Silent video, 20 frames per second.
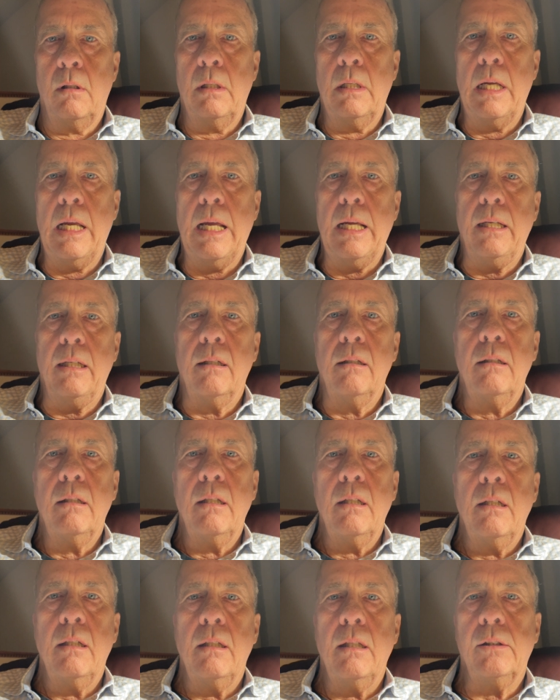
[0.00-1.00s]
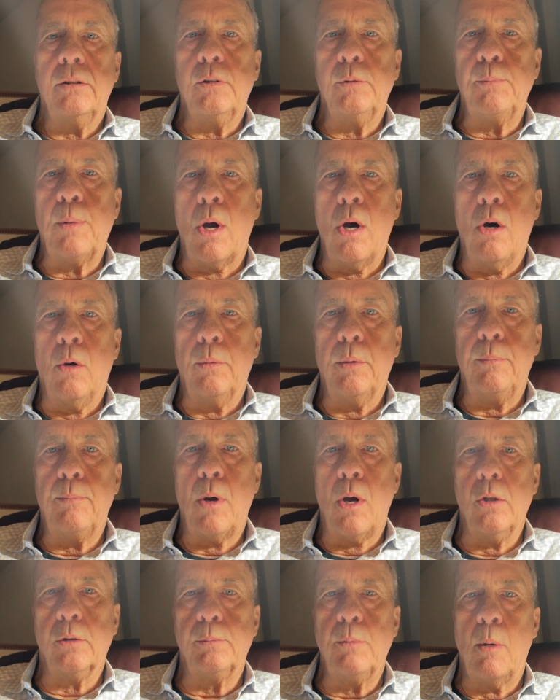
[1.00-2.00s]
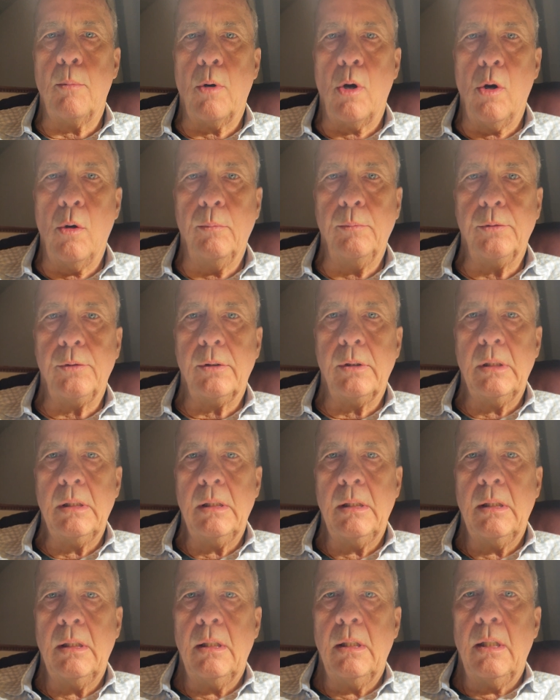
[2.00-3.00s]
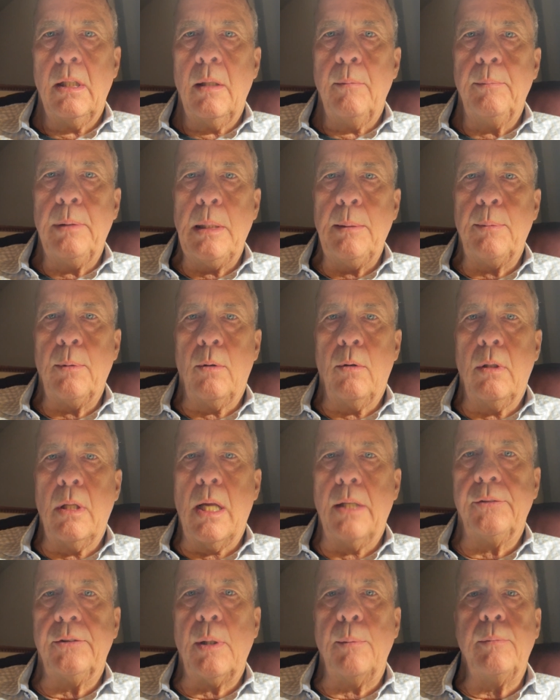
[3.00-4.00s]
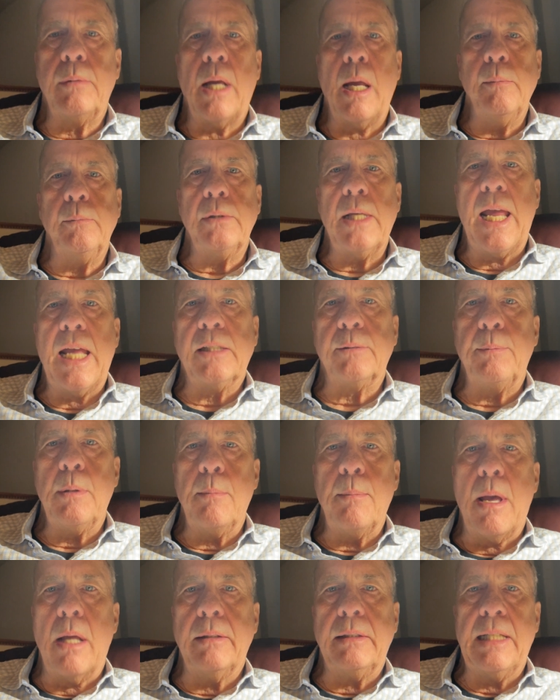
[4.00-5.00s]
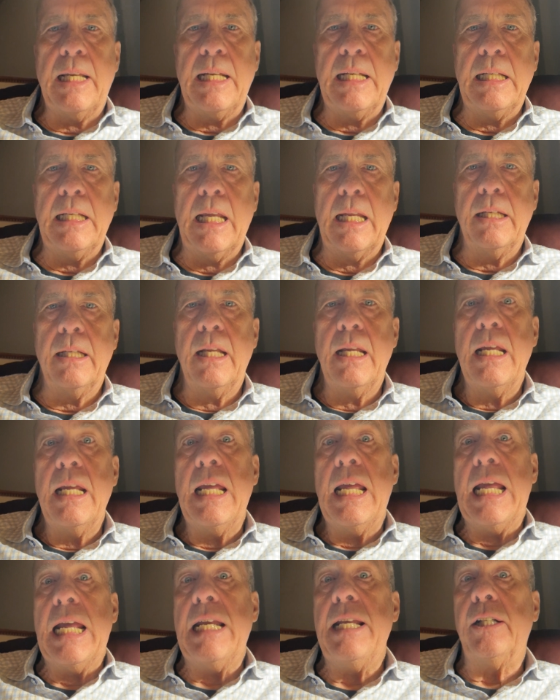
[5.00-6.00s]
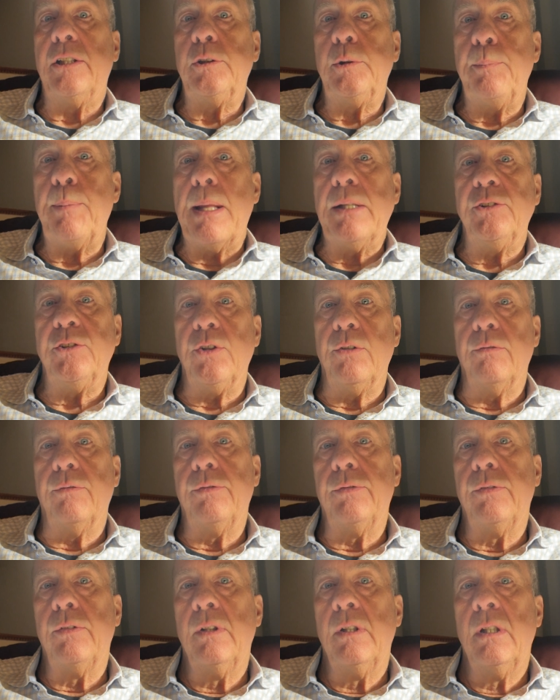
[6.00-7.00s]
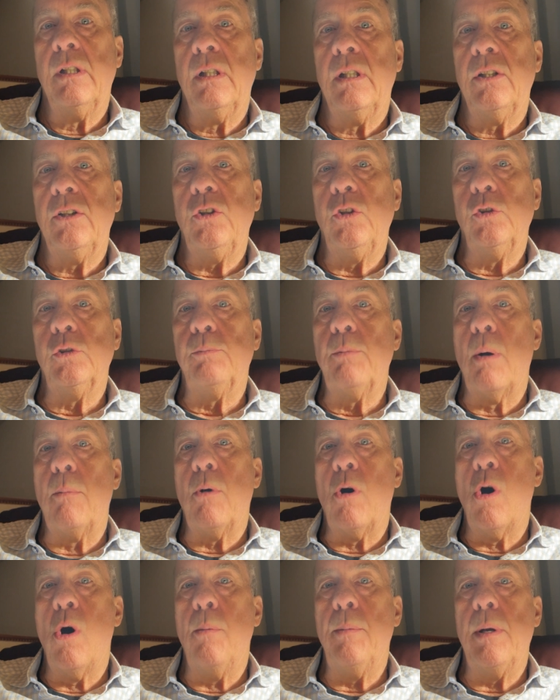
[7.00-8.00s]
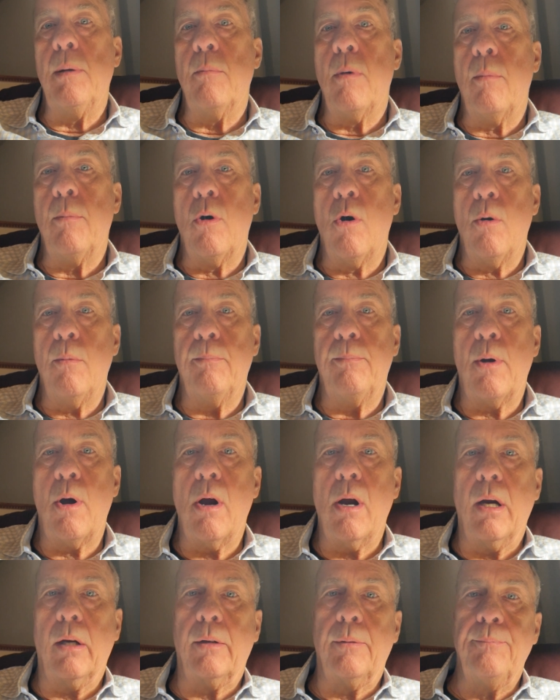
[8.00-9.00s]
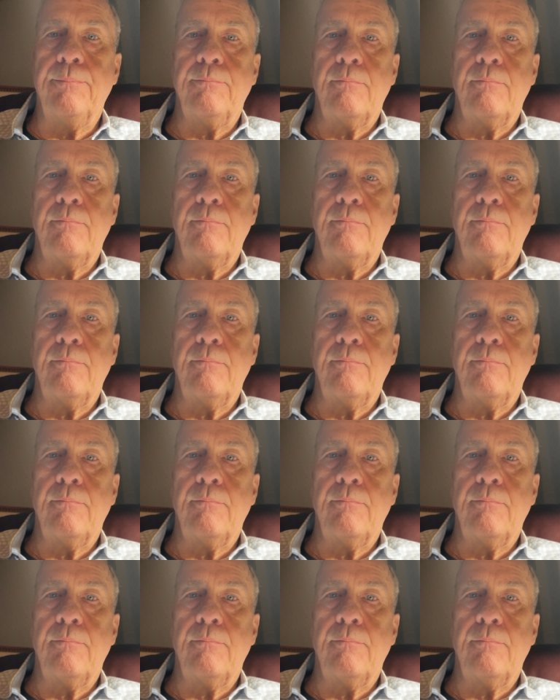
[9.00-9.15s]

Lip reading: Hey, this is Paul with Paul's Mobile Homes. People sometimes ask me about getting an inexpensive used mobile home at a mobile home park.